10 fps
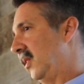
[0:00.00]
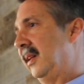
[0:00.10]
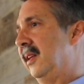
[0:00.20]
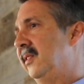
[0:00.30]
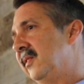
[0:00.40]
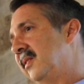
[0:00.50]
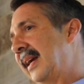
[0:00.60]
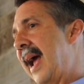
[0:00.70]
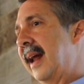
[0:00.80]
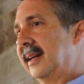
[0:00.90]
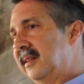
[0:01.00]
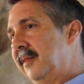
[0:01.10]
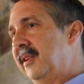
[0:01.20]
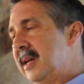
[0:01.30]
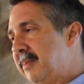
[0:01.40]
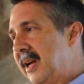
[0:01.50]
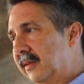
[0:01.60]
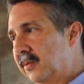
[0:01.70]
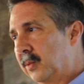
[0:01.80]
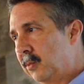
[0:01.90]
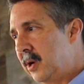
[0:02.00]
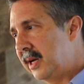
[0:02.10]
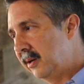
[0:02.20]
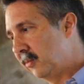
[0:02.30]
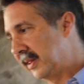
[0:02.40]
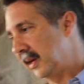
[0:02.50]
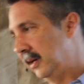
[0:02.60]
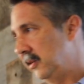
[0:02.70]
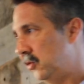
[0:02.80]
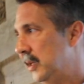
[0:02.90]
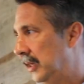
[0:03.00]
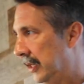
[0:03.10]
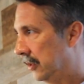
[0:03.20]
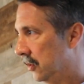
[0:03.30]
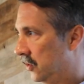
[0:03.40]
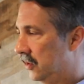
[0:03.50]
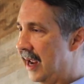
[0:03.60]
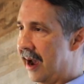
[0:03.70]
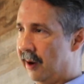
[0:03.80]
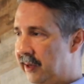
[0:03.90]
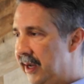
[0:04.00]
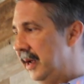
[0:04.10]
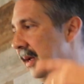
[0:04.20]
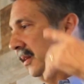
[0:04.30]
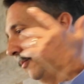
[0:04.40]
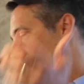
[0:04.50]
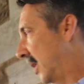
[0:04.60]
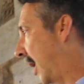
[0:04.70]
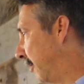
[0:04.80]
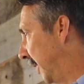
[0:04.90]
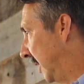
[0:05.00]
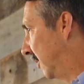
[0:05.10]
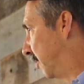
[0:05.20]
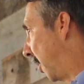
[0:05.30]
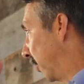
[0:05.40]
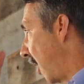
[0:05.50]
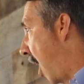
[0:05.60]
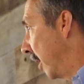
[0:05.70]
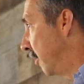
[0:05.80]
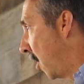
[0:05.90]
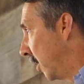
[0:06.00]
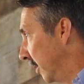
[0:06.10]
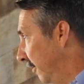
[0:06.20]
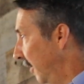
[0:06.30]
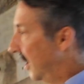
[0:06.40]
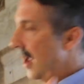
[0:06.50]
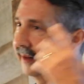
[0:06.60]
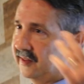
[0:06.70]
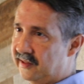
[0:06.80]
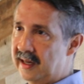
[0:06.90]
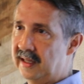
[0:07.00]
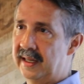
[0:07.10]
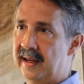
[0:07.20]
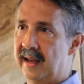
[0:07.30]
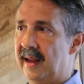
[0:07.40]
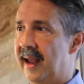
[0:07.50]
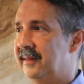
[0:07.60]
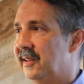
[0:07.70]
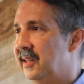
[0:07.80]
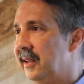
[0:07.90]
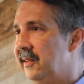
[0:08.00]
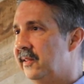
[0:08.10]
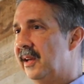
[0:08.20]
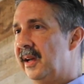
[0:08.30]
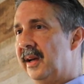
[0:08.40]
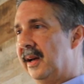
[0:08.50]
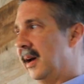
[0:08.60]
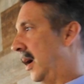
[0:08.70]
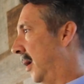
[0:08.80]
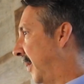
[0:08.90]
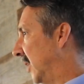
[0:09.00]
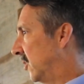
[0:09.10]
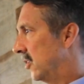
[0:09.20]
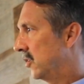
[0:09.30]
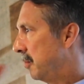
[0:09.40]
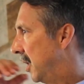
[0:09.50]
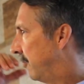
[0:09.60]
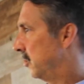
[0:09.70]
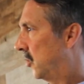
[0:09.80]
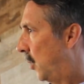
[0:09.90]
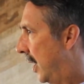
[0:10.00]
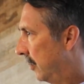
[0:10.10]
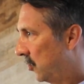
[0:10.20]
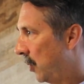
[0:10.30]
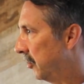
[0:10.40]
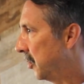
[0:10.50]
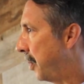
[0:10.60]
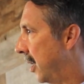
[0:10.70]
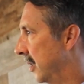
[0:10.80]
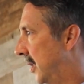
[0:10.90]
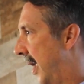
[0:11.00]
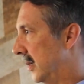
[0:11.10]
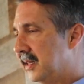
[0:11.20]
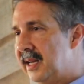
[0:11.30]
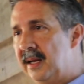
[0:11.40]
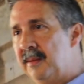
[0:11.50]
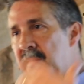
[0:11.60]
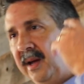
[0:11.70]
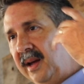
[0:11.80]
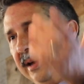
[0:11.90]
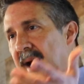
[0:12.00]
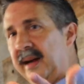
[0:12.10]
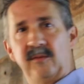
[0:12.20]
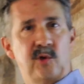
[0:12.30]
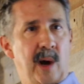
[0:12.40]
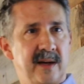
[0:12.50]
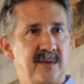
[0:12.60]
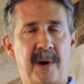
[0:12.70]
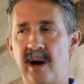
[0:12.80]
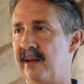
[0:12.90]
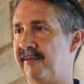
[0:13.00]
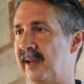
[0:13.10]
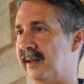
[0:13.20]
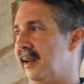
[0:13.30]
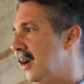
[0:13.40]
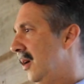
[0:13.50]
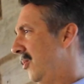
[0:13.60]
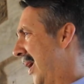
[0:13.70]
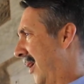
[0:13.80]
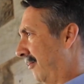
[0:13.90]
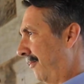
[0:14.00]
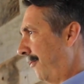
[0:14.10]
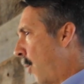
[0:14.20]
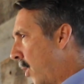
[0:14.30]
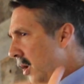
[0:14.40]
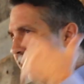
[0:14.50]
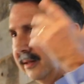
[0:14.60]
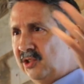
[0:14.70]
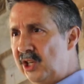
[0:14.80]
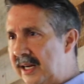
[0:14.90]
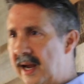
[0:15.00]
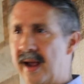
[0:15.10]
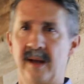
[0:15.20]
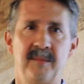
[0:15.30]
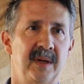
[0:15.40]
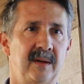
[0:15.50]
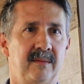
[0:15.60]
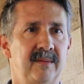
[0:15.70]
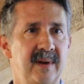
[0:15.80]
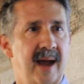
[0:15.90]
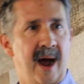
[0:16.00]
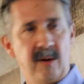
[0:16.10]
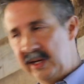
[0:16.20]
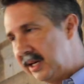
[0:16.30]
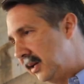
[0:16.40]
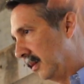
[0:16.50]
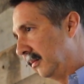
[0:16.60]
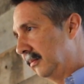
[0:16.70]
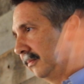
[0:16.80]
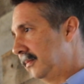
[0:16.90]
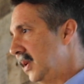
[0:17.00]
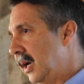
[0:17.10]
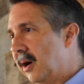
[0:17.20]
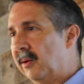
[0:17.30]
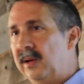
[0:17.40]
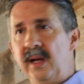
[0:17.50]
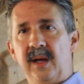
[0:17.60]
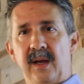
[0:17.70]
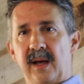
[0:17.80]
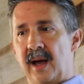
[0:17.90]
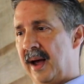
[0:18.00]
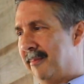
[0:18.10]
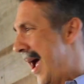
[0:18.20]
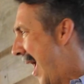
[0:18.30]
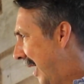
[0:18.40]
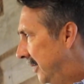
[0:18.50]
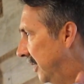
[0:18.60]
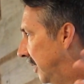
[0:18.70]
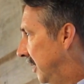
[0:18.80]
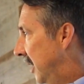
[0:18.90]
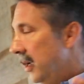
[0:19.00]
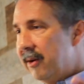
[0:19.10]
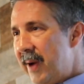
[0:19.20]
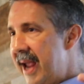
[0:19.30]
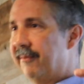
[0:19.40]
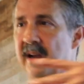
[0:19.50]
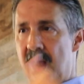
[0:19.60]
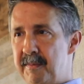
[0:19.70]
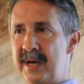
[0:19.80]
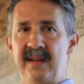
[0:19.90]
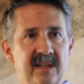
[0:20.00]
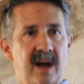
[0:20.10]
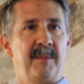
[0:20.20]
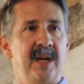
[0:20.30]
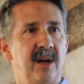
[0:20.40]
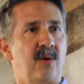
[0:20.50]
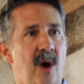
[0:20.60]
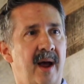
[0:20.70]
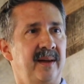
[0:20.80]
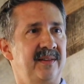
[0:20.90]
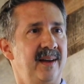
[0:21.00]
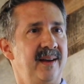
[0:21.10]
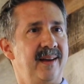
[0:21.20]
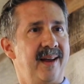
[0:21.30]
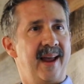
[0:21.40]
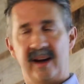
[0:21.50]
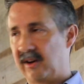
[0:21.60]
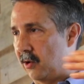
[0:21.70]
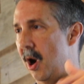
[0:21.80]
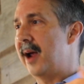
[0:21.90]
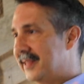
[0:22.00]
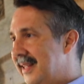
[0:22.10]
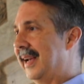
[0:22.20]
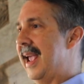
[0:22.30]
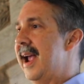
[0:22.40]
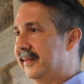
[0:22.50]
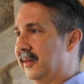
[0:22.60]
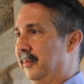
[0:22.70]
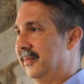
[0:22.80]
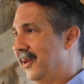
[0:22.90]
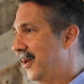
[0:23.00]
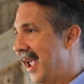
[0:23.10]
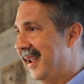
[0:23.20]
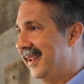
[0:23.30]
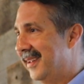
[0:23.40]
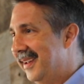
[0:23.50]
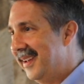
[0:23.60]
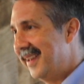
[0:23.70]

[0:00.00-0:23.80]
And this is the connectivity piece. We're working with industry leaders now, different companies, both automotive and cycling entities, um, I saw somebody from SRAM. SRAM's part of that team. I, Trek's part of it. We have Ford and GM and Audi and, you know, um, Honda. We have companies coming across and crossing the chasm, okay?